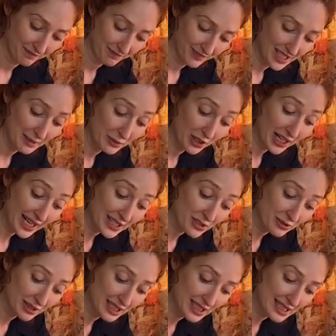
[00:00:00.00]
keep your hands
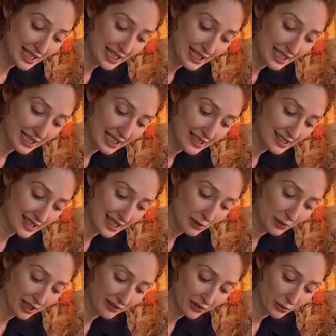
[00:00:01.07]
really steady, is that
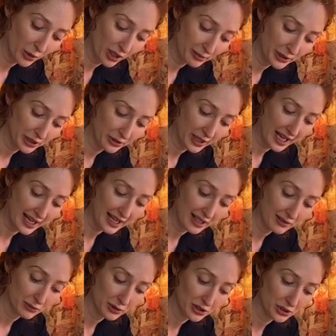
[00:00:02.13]
whatever wobble you
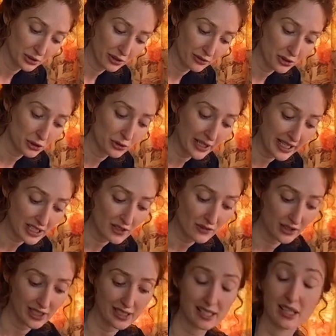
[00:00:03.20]
have will sort of transfer
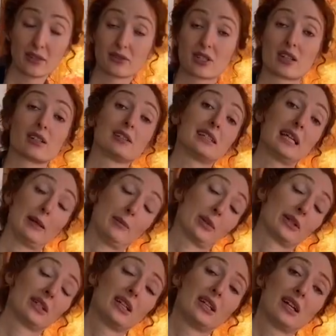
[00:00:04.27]
itself to the lip
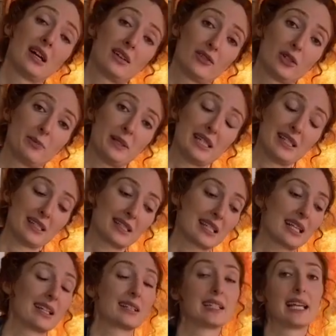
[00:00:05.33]
of your piece.
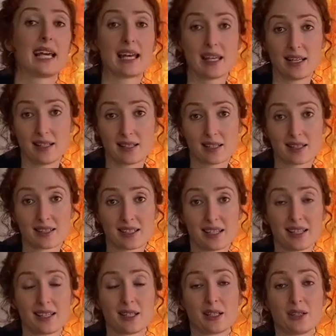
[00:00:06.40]
And at the end,
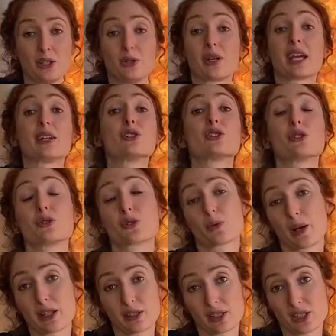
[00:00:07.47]
you can choose
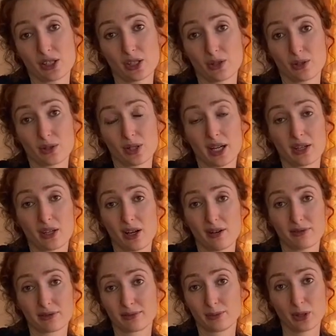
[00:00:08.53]
whether to cut it off
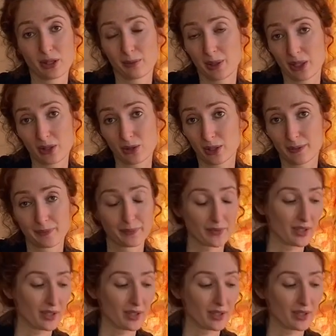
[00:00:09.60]
with a pin tool.